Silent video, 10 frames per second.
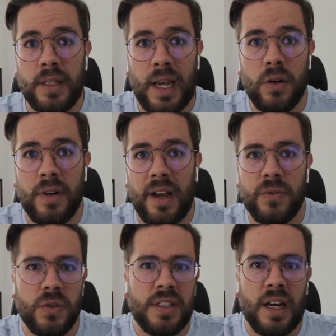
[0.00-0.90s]
I don't have
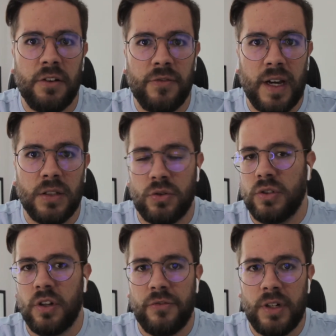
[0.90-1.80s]
to sacrifice or
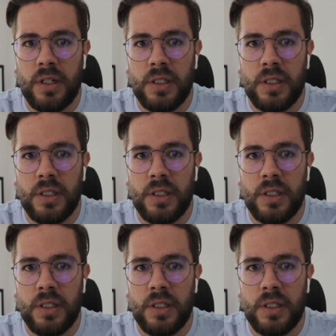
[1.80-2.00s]
suffer